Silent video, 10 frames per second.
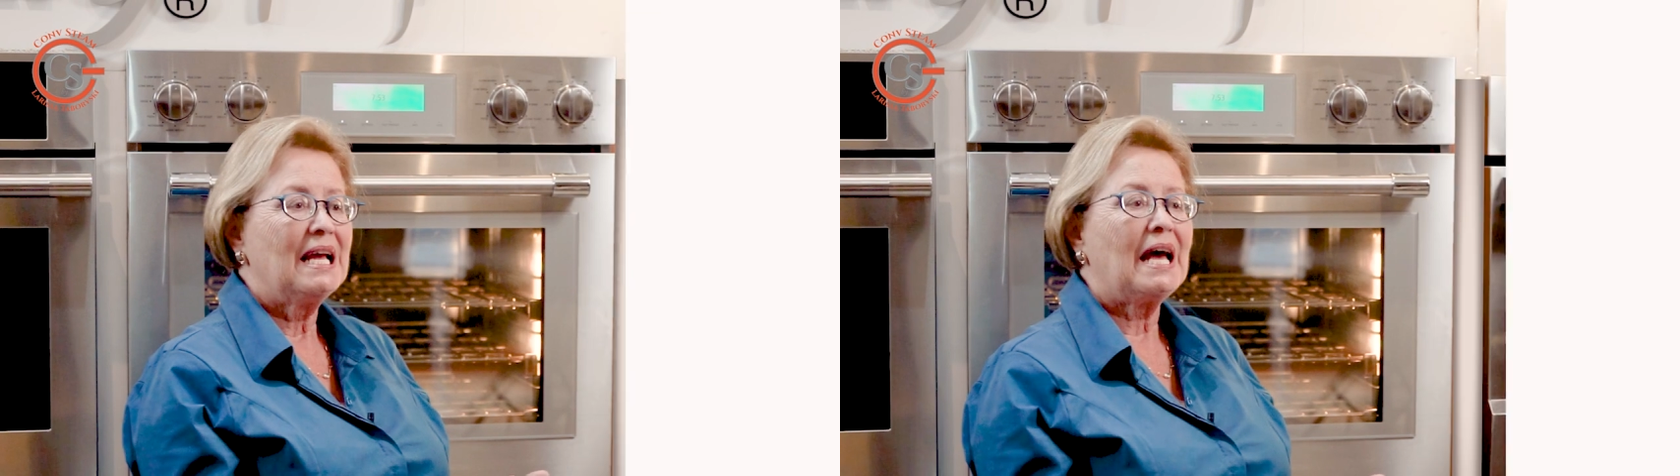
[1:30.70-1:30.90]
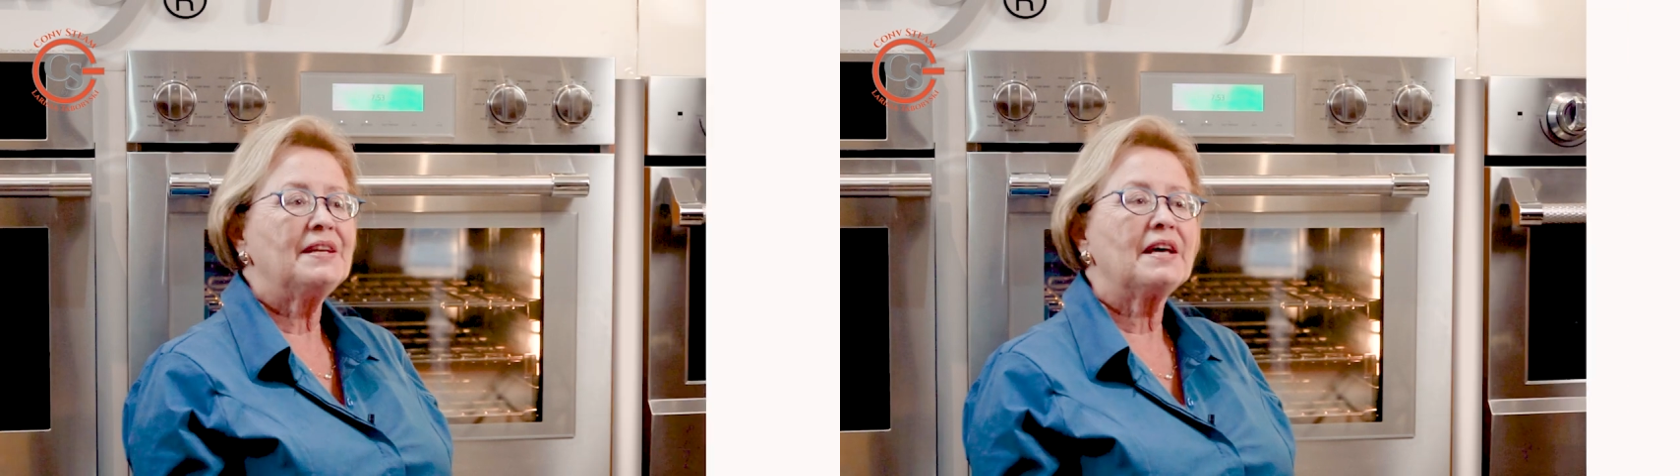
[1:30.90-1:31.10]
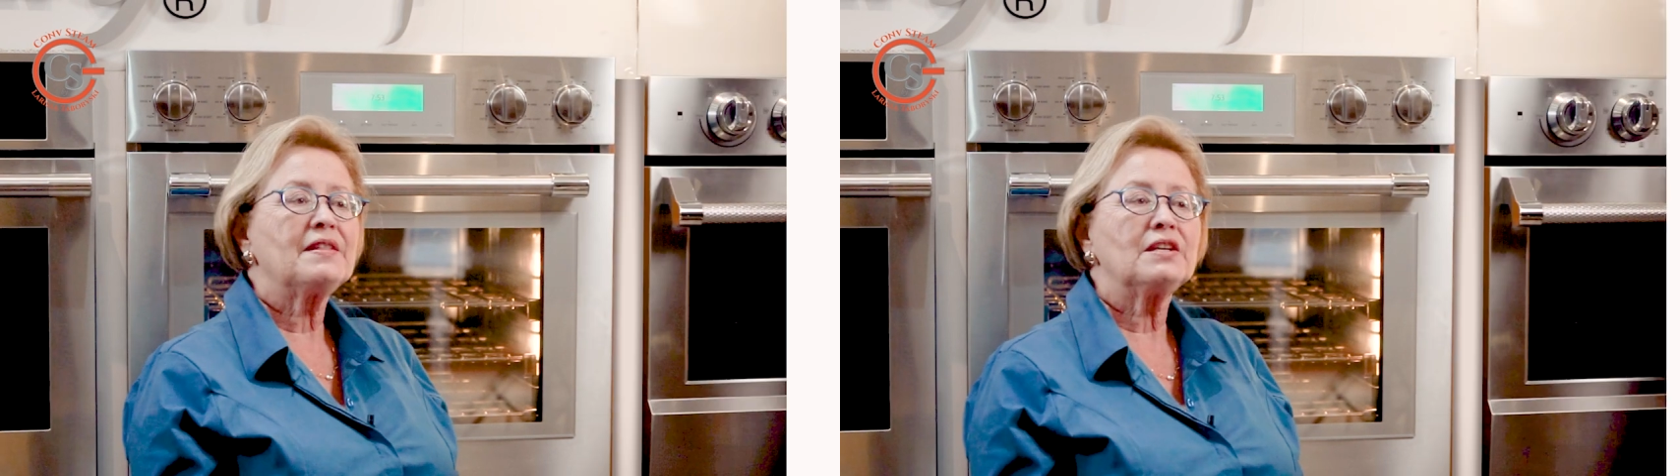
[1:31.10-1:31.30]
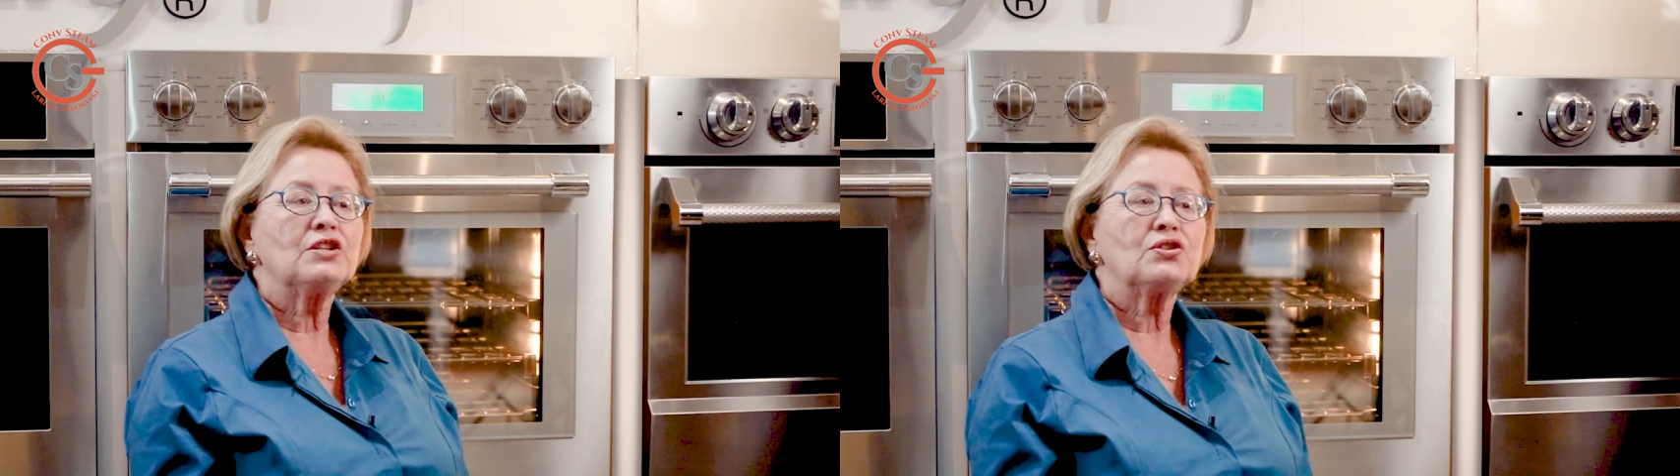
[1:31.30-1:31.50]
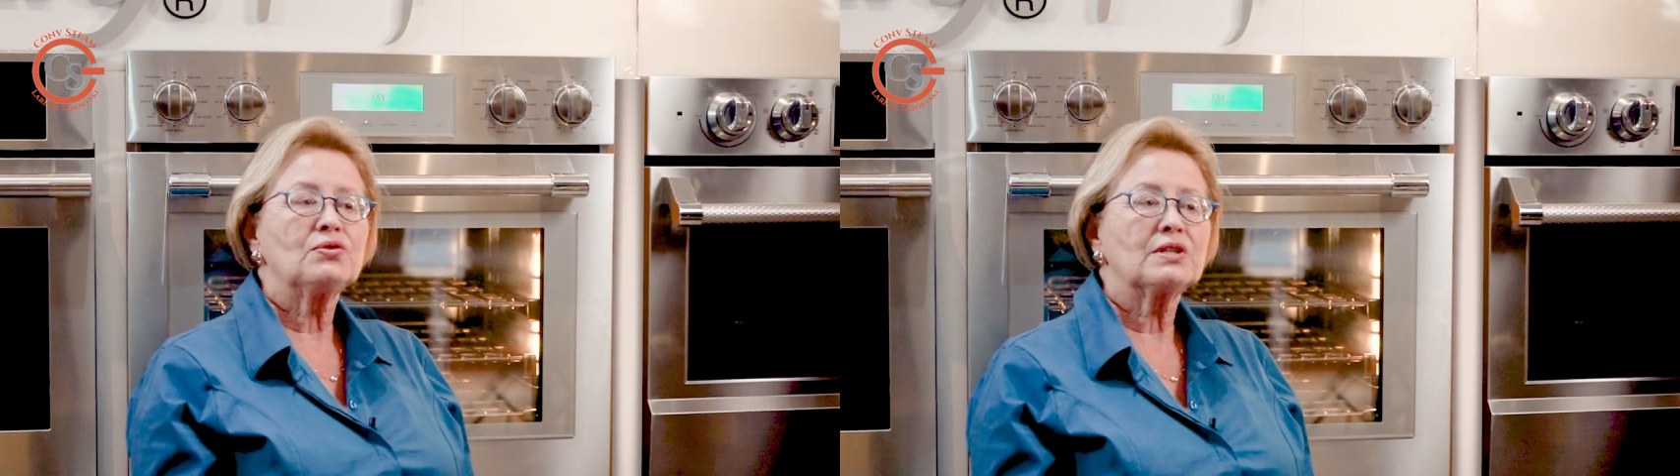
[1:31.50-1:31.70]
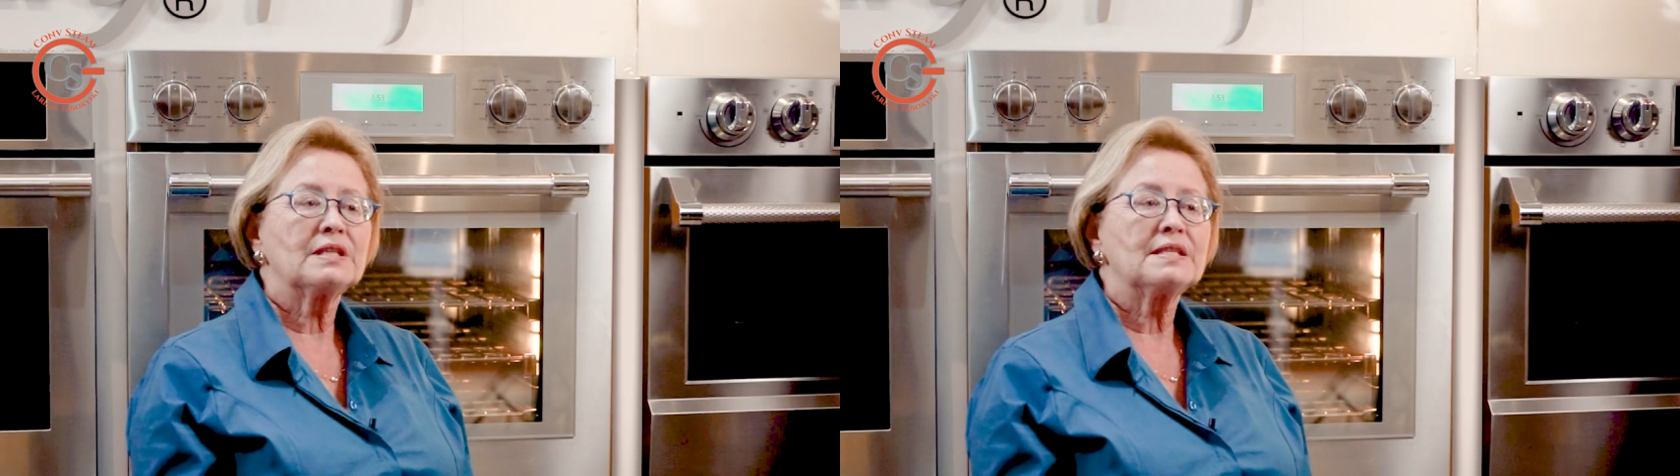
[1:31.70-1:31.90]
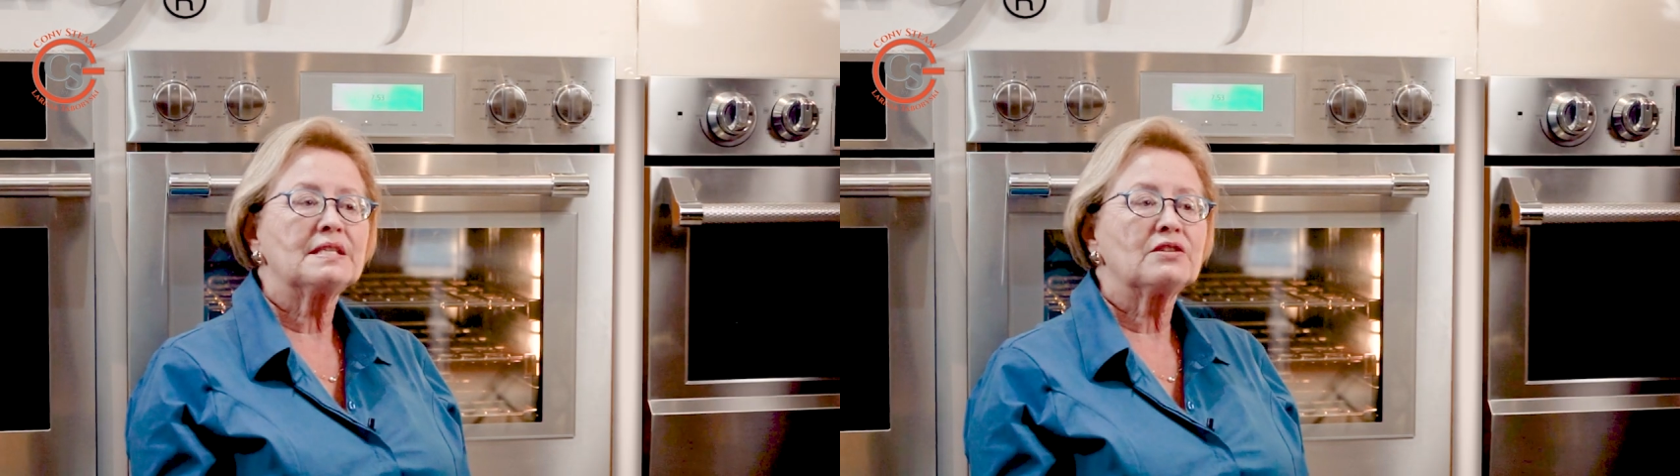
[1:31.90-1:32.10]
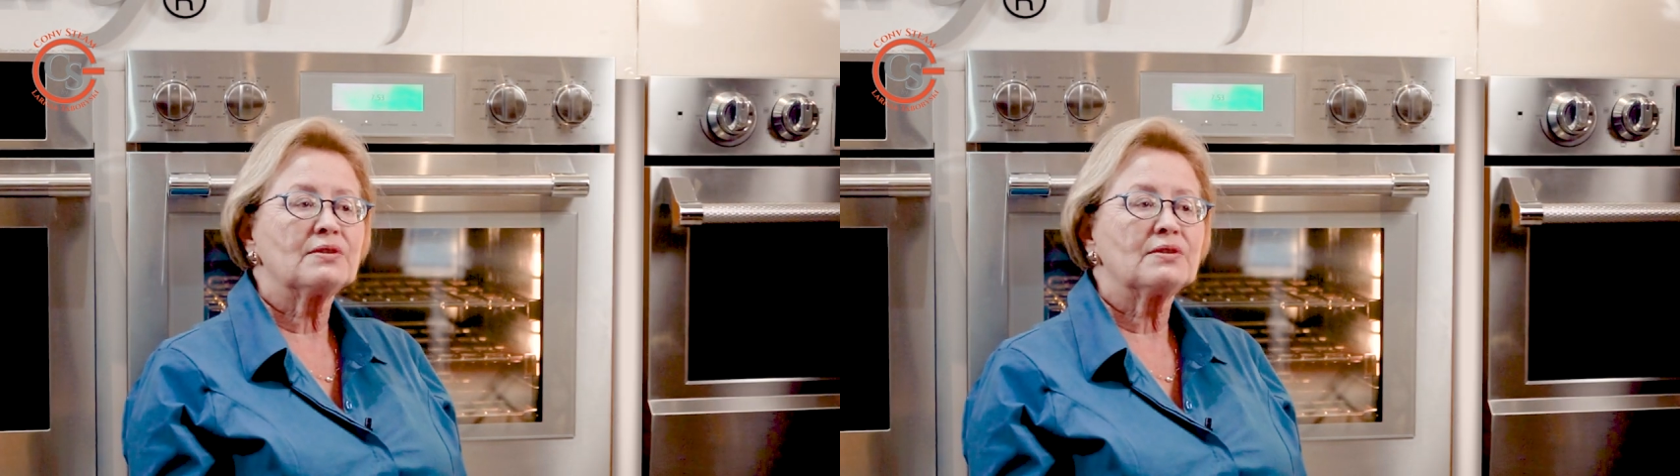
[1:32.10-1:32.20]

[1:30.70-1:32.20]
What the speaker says: Another issue to consider